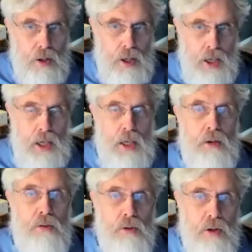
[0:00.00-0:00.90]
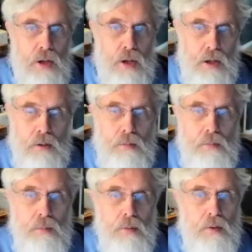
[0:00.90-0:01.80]
and uh,
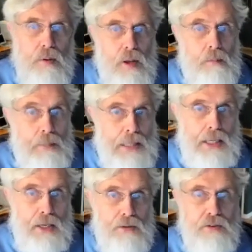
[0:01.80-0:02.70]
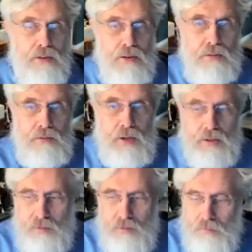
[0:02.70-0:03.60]
in many cases that's
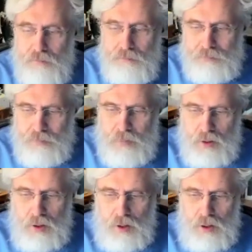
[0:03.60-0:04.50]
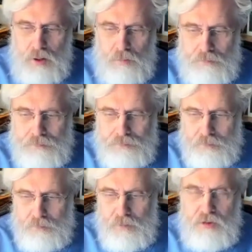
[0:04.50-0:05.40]
effective. Um,
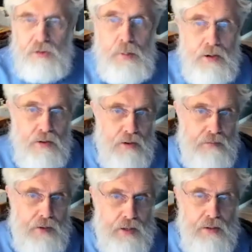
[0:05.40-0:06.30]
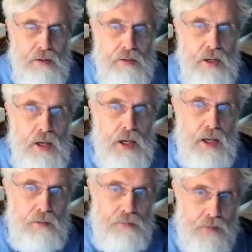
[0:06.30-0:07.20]
it's especially effective
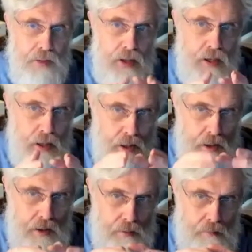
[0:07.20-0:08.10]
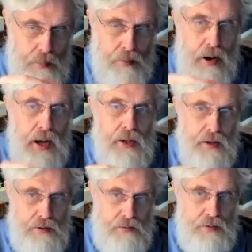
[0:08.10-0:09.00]
if the
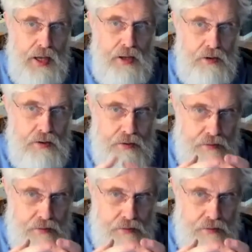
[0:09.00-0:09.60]
product of that